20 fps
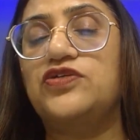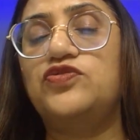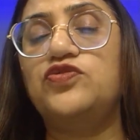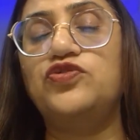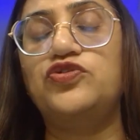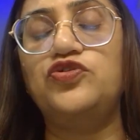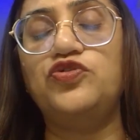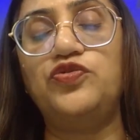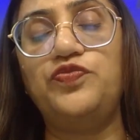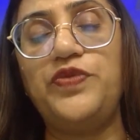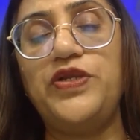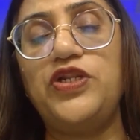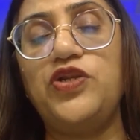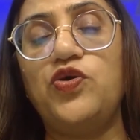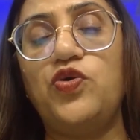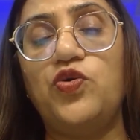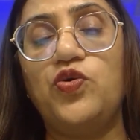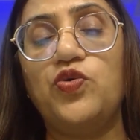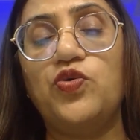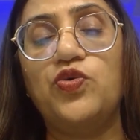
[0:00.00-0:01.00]
So should be
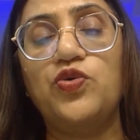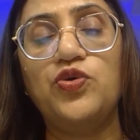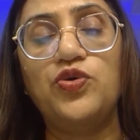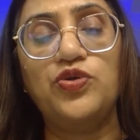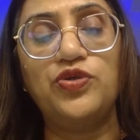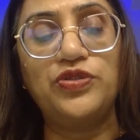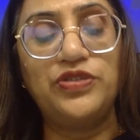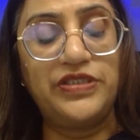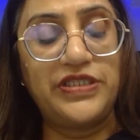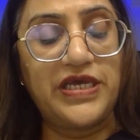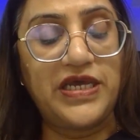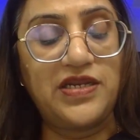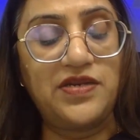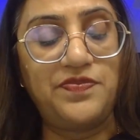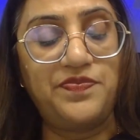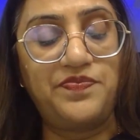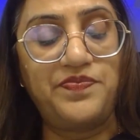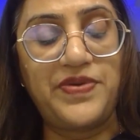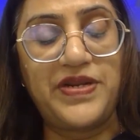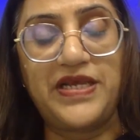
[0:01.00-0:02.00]
no.
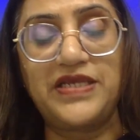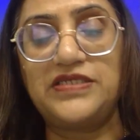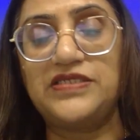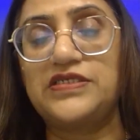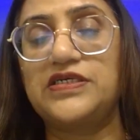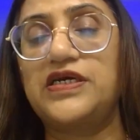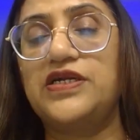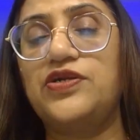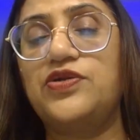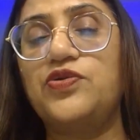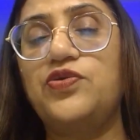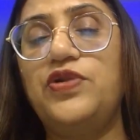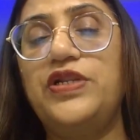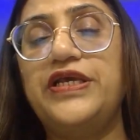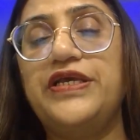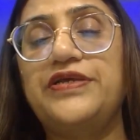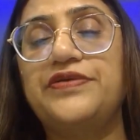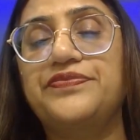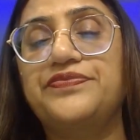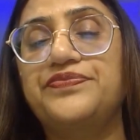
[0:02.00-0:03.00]
Then press Ctrl
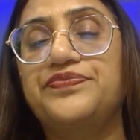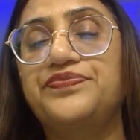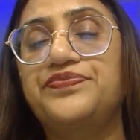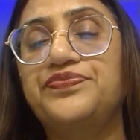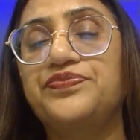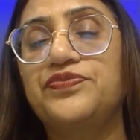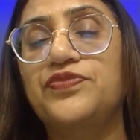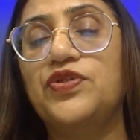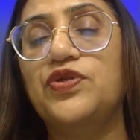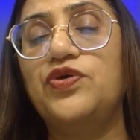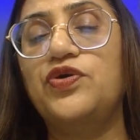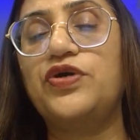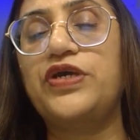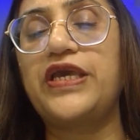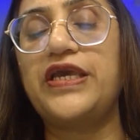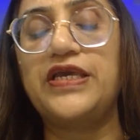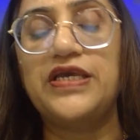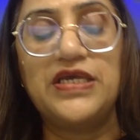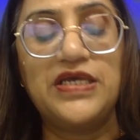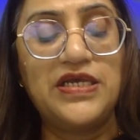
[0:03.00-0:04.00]
A.
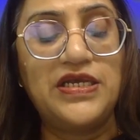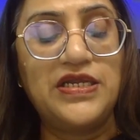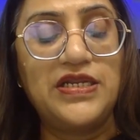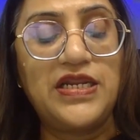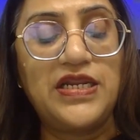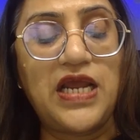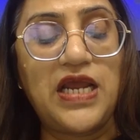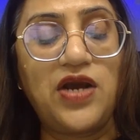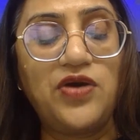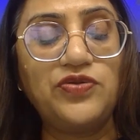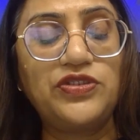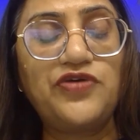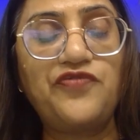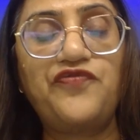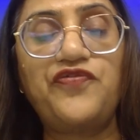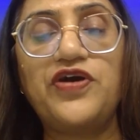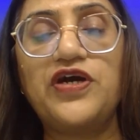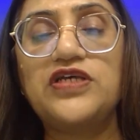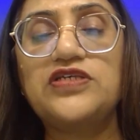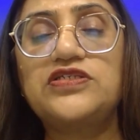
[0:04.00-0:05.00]
Okay, now the
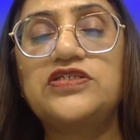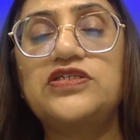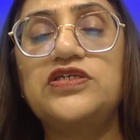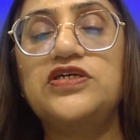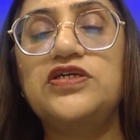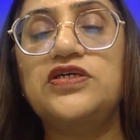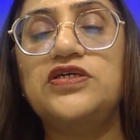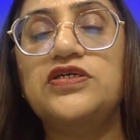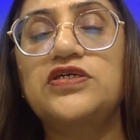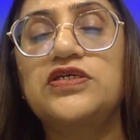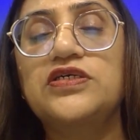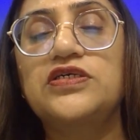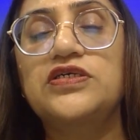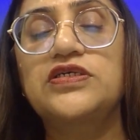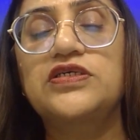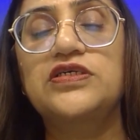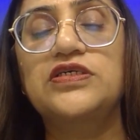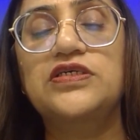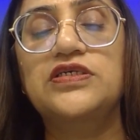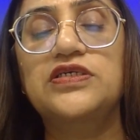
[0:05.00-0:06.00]
first
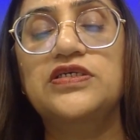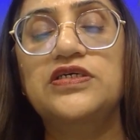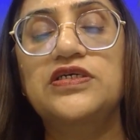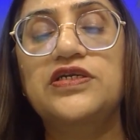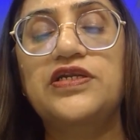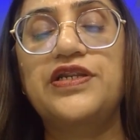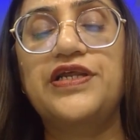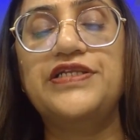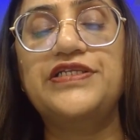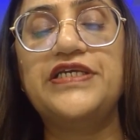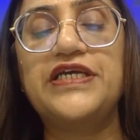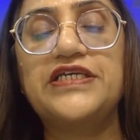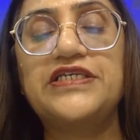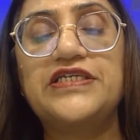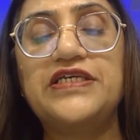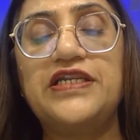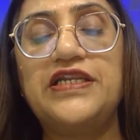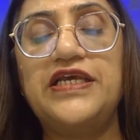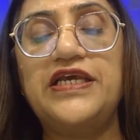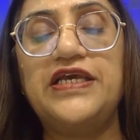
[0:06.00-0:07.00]

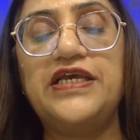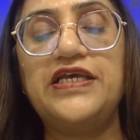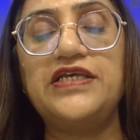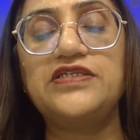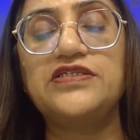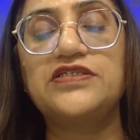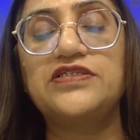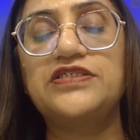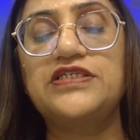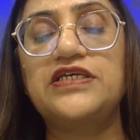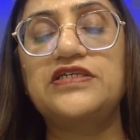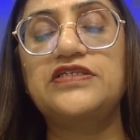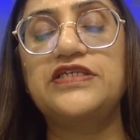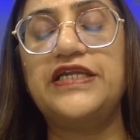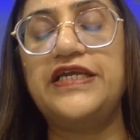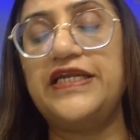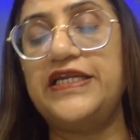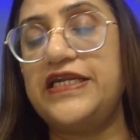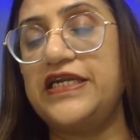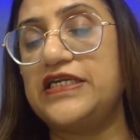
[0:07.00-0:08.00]
transaction is, just
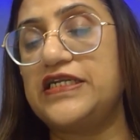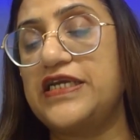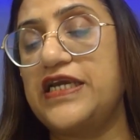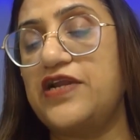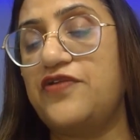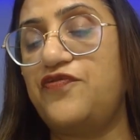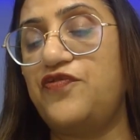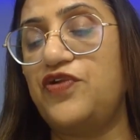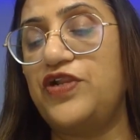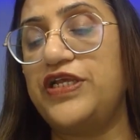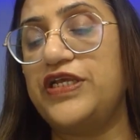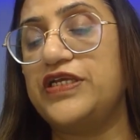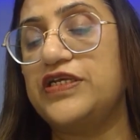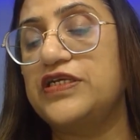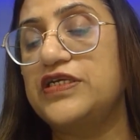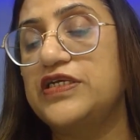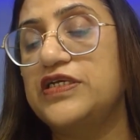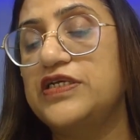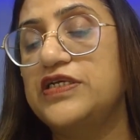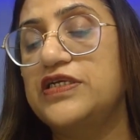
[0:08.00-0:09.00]
read it carefully.
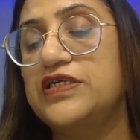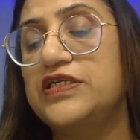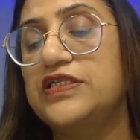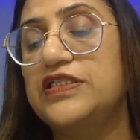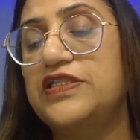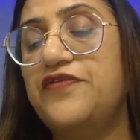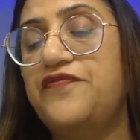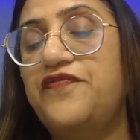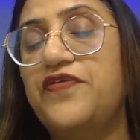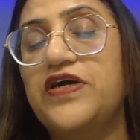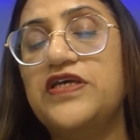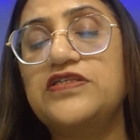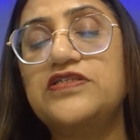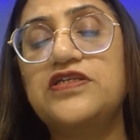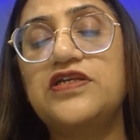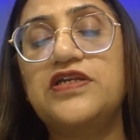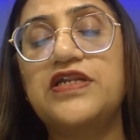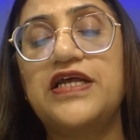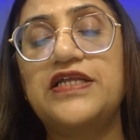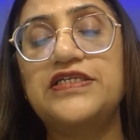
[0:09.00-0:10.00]
The first
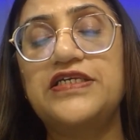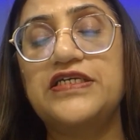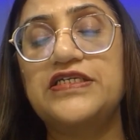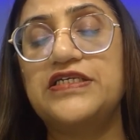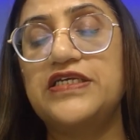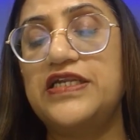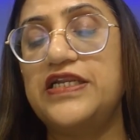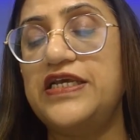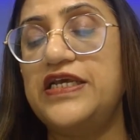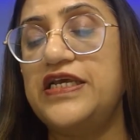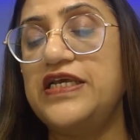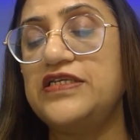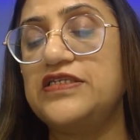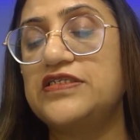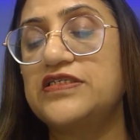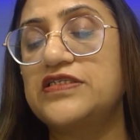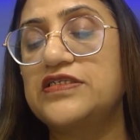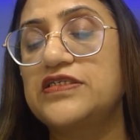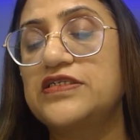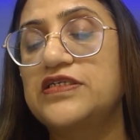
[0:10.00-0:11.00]
transaction
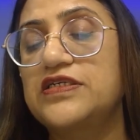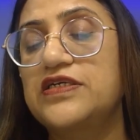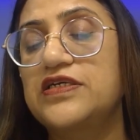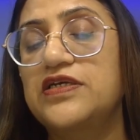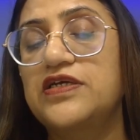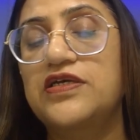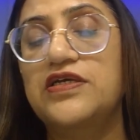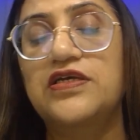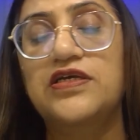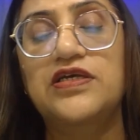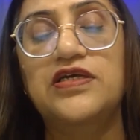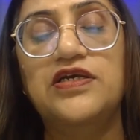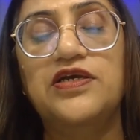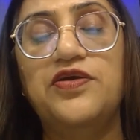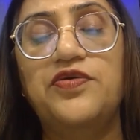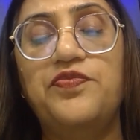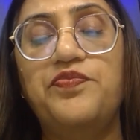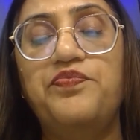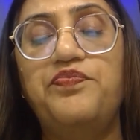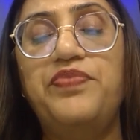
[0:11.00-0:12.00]
is
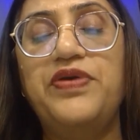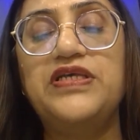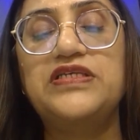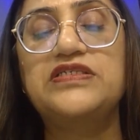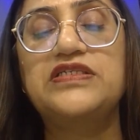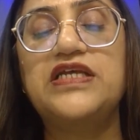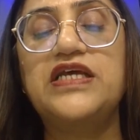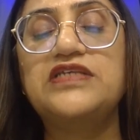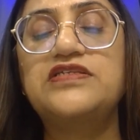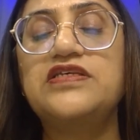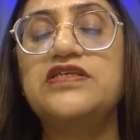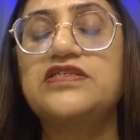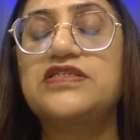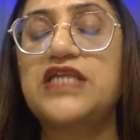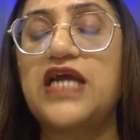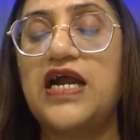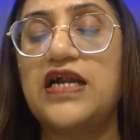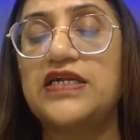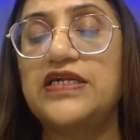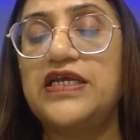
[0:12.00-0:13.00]
business
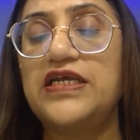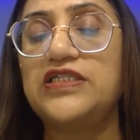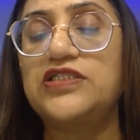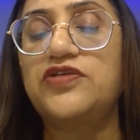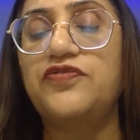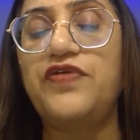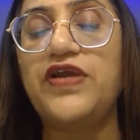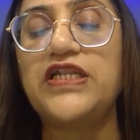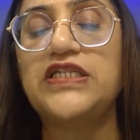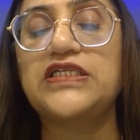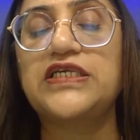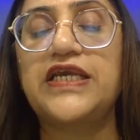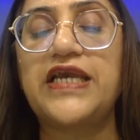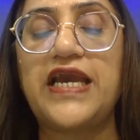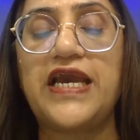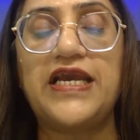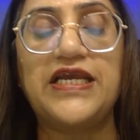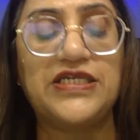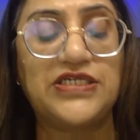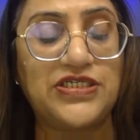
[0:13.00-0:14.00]
started with
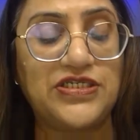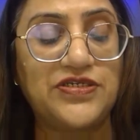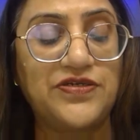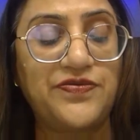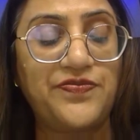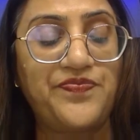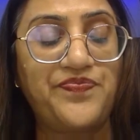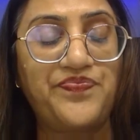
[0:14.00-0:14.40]
cash.